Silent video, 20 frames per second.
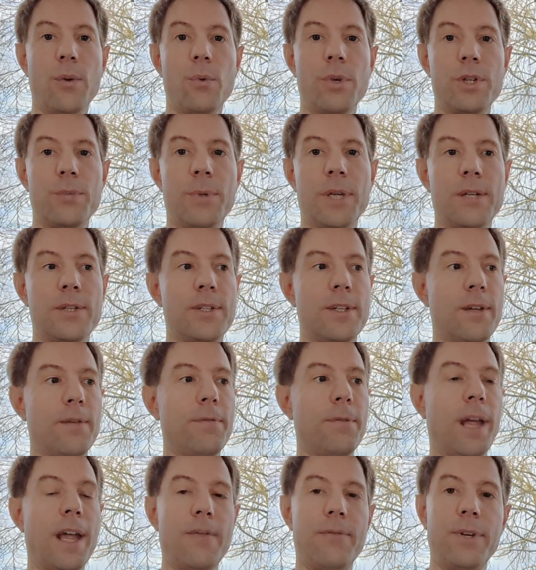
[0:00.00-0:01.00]
which means
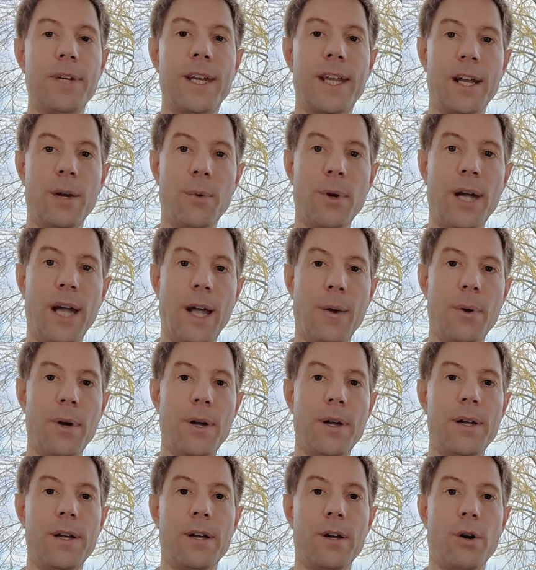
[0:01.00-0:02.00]
that for every kilowatt
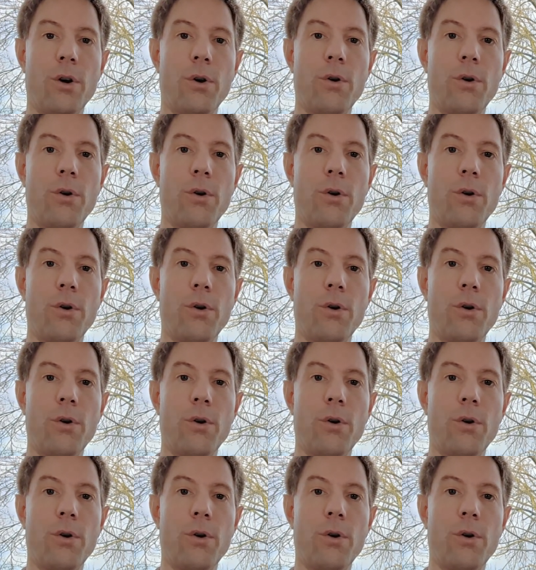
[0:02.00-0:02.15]
hour